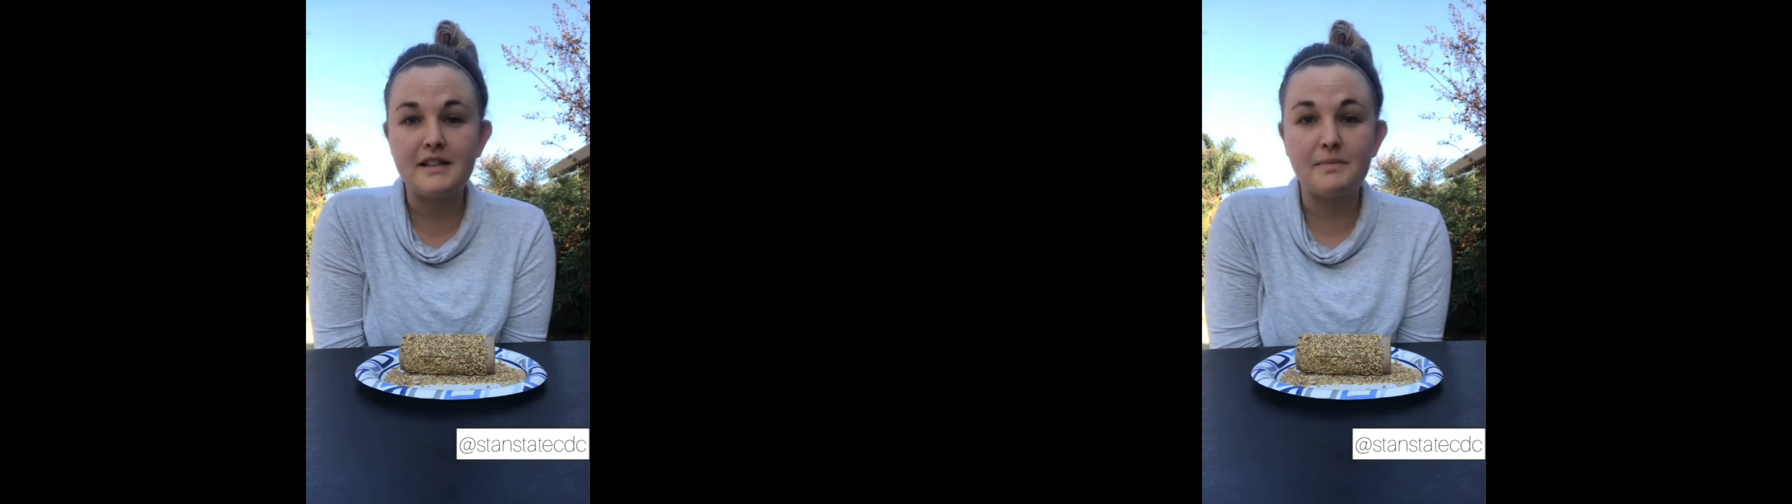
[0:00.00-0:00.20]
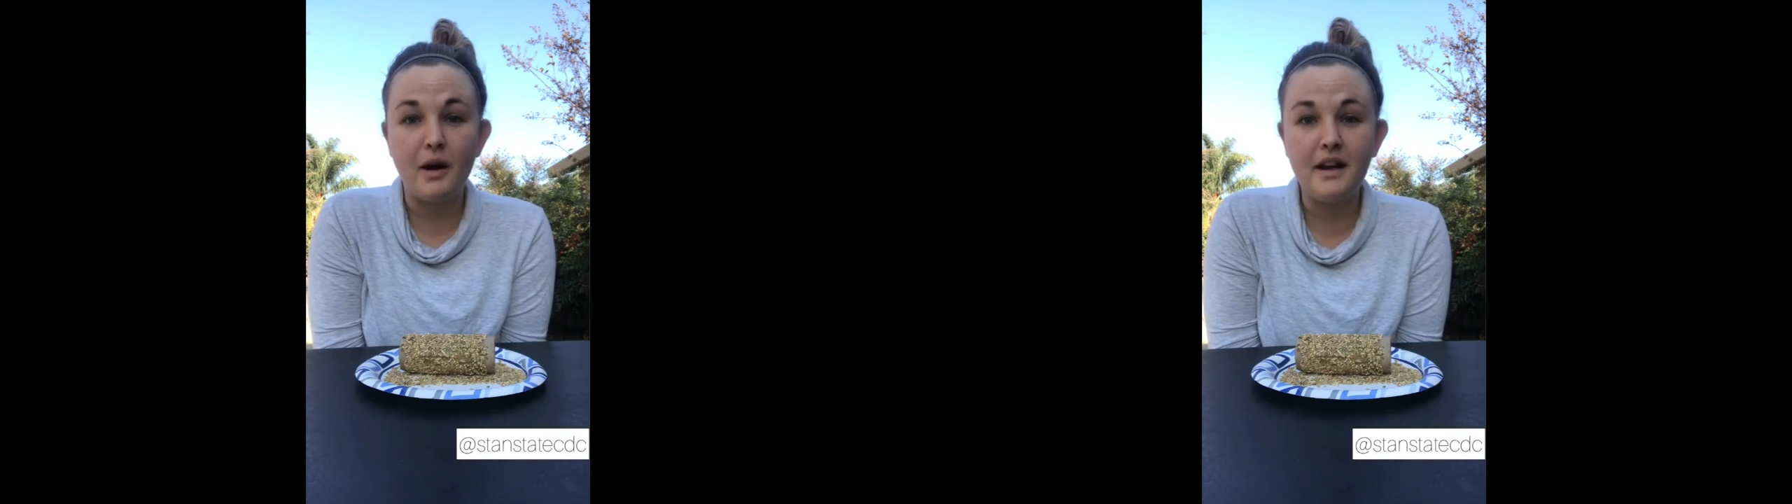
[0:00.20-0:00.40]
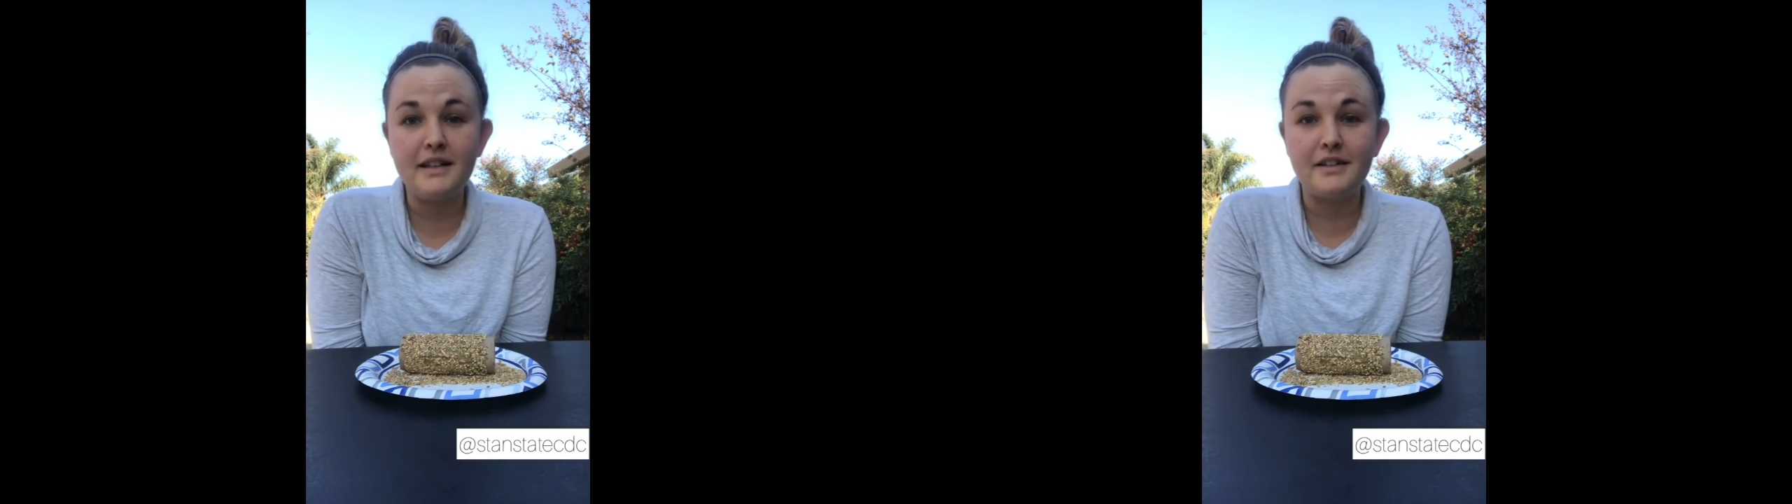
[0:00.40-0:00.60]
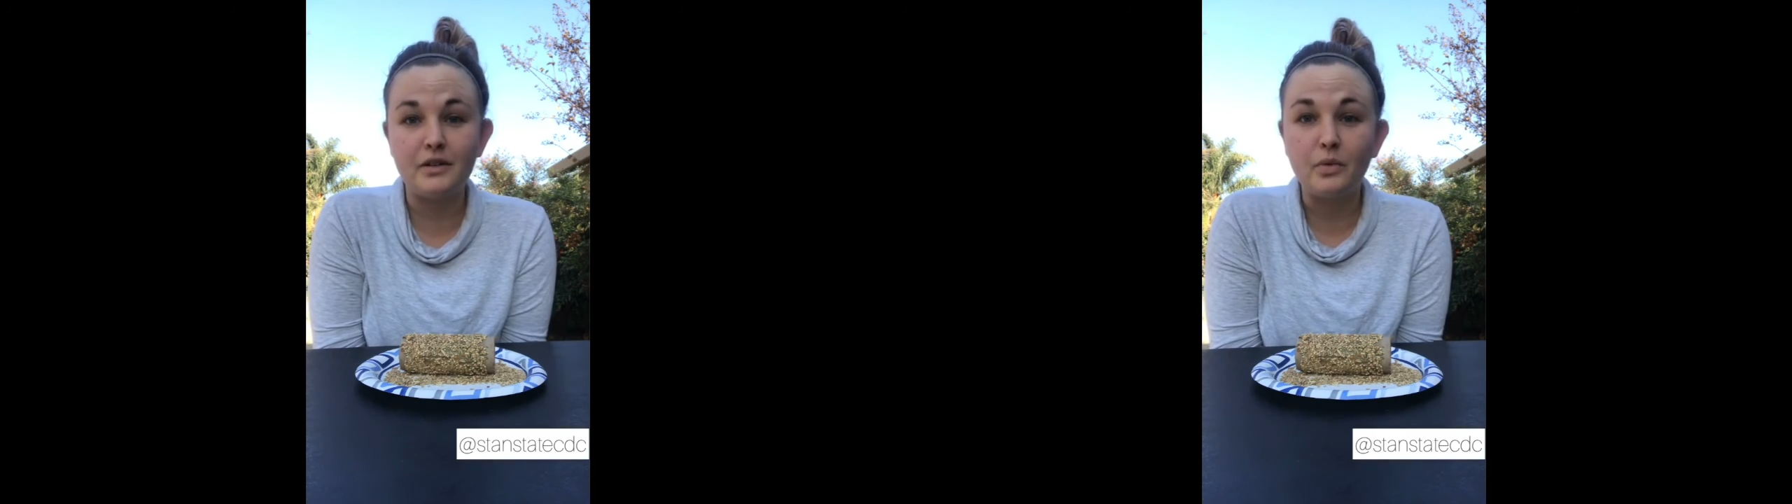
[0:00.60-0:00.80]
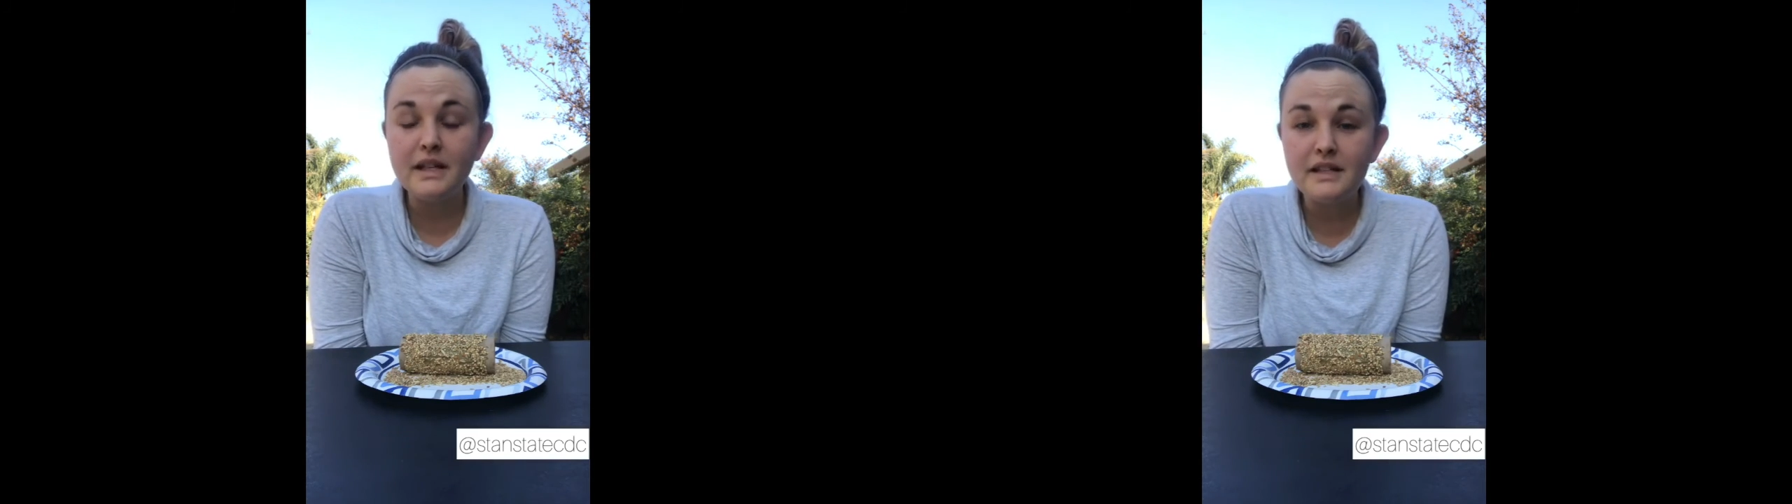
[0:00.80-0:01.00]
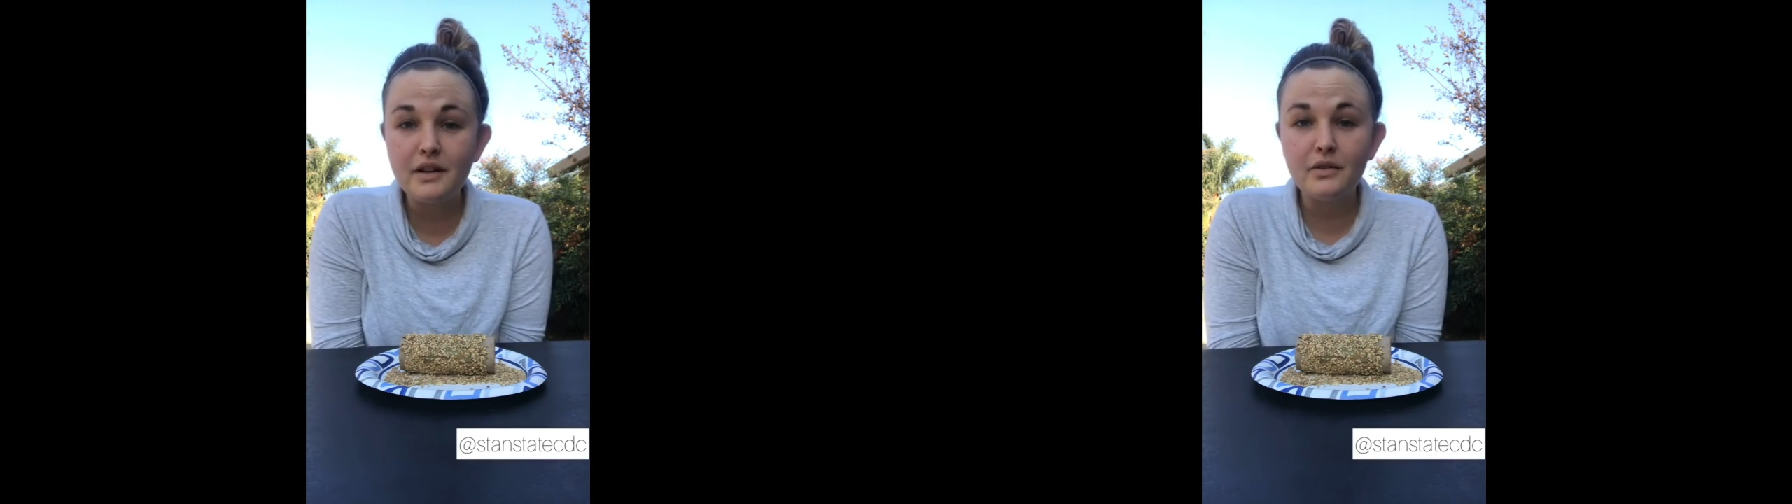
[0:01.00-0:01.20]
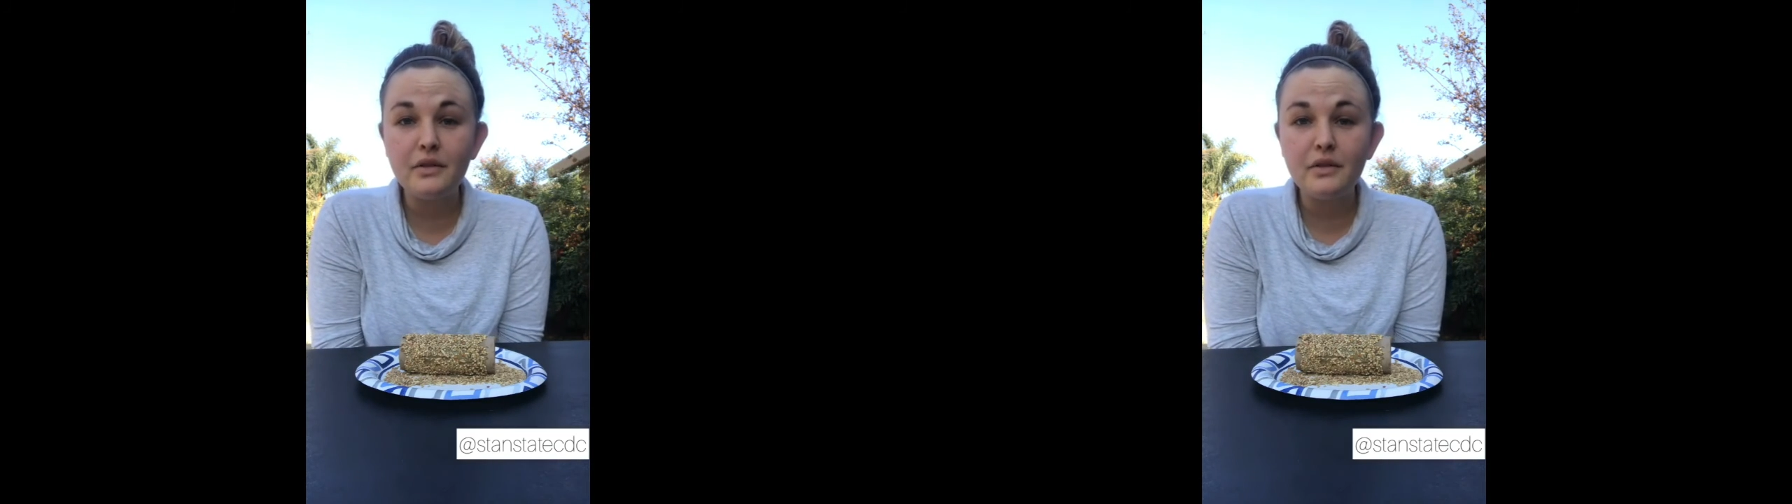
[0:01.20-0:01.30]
spot near a window